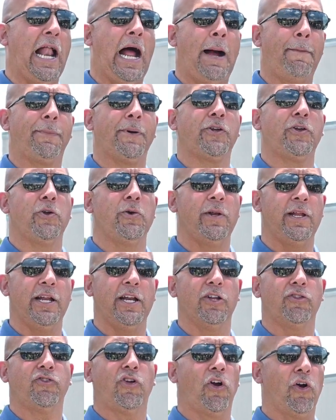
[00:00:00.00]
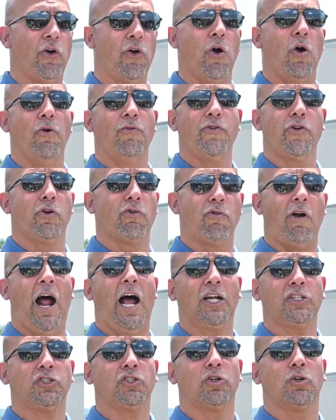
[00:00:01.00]
an opportunity to turn over your
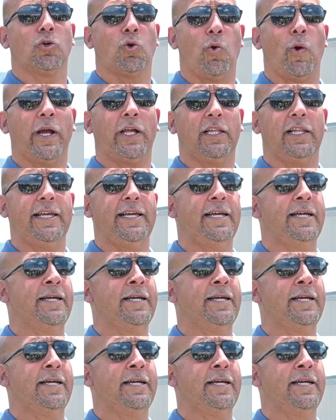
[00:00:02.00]
roster quickly